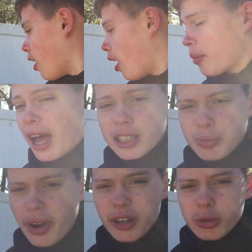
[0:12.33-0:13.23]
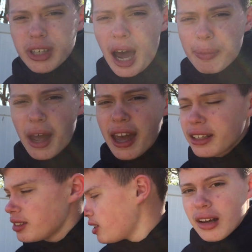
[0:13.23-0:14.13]
It has brand new top
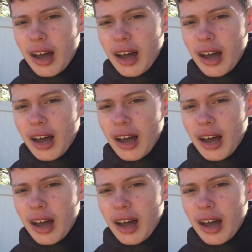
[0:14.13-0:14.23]
end,